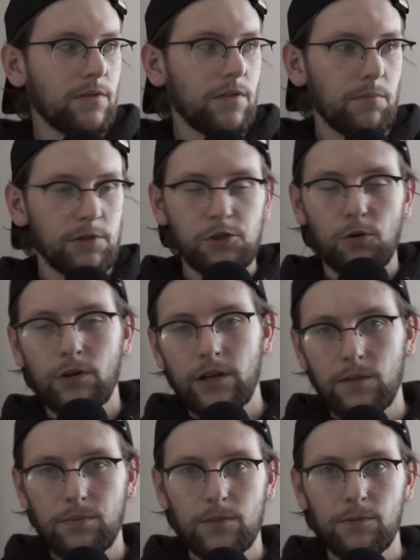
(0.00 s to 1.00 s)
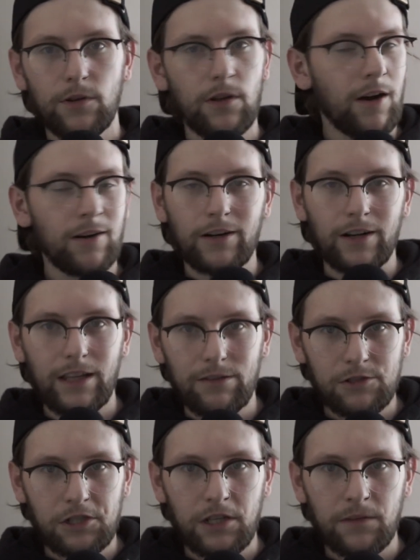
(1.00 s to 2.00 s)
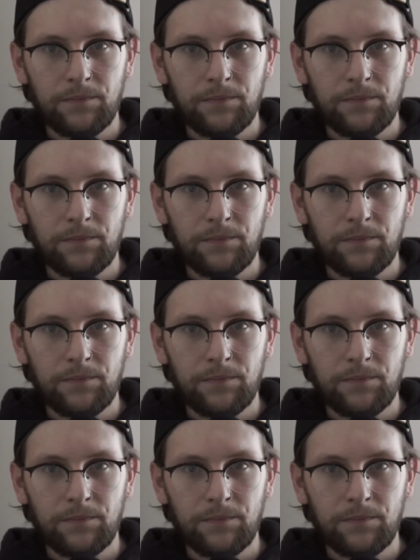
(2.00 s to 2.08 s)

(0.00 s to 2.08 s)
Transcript: the majority of people aren't going to give a shit.